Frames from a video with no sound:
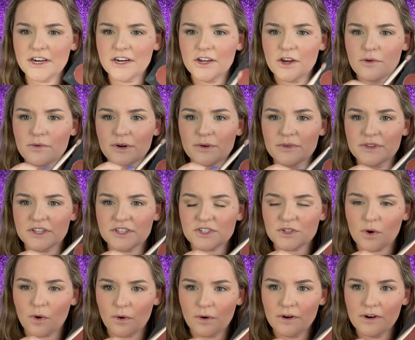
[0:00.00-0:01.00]
to go in with this
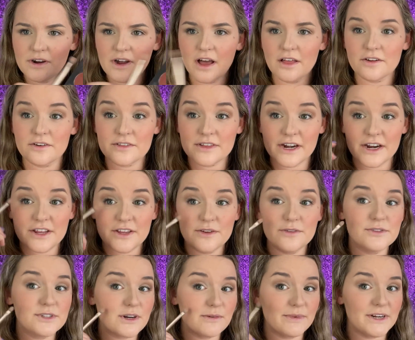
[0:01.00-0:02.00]
coral color that I
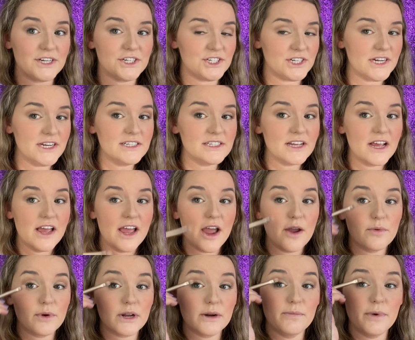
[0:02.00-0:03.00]
used on my cheeks, and
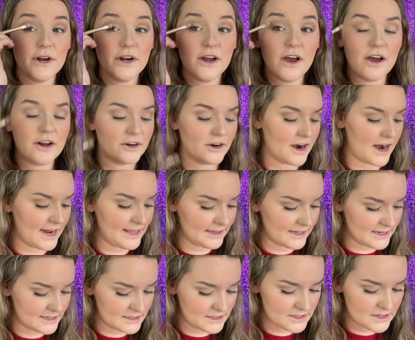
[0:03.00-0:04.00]
we're going to put it on our
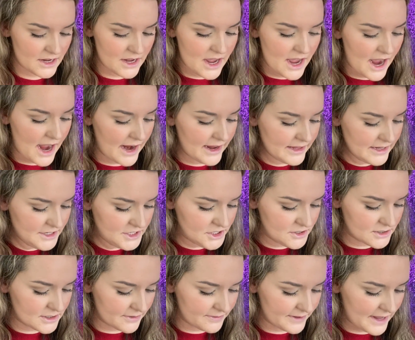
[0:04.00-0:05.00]
eyelids. I like to use
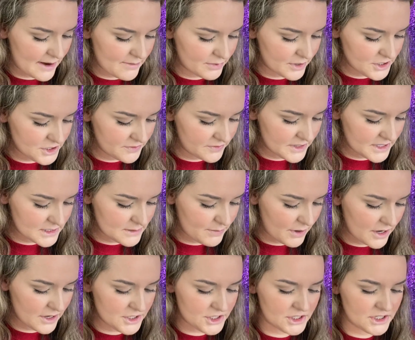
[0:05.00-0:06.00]
a flat brush for this
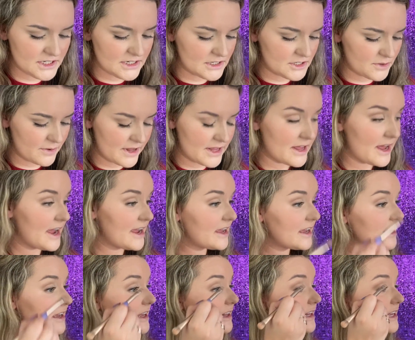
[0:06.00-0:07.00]
part just so I can
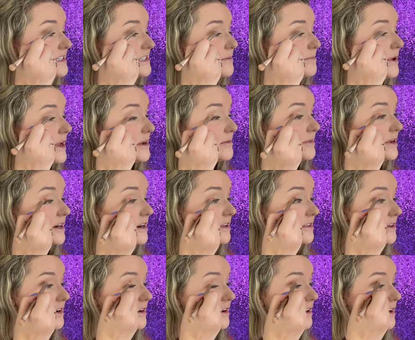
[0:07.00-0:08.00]
get lots of pigment on
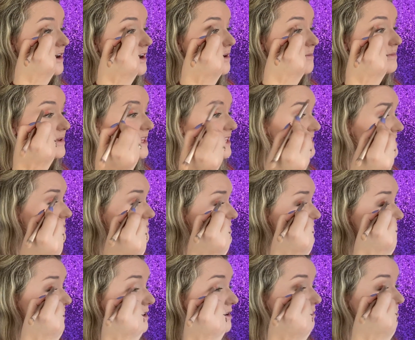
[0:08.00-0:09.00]
there, but that's up to
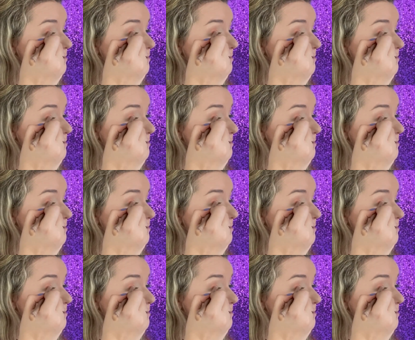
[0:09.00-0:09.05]
you.